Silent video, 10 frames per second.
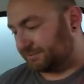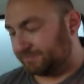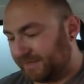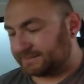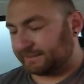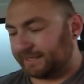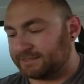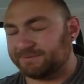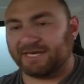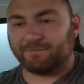this, but basically it
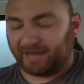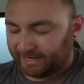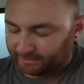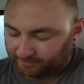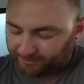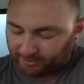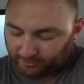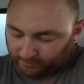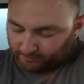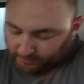allows me to keep my hand up
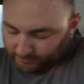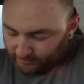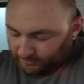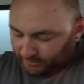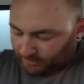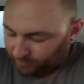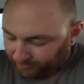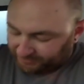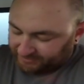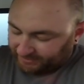here,
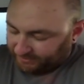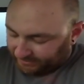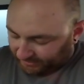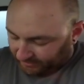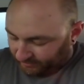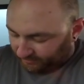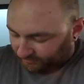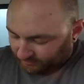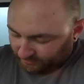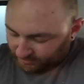put this thing in the gear,
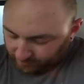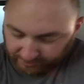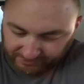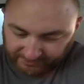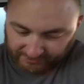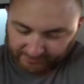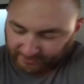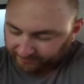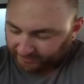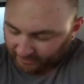put this thing in the
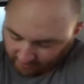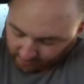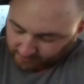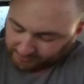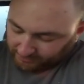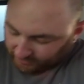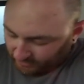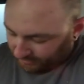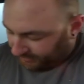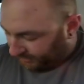other gears.
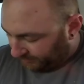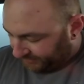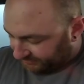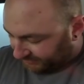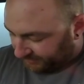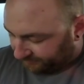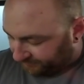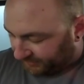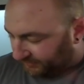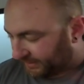You know, it doesn't
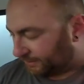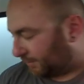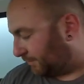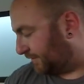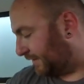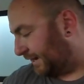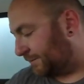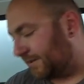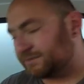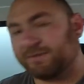interfere anywhere with it. I
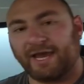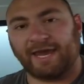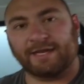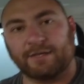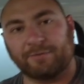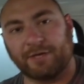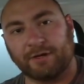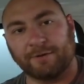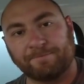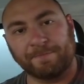can rest my hand up
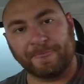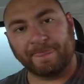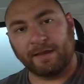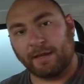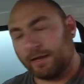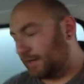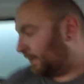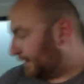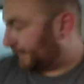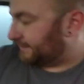here,
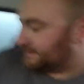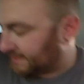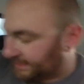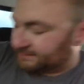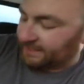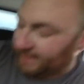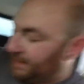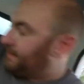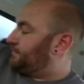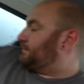and it's nice.
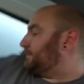And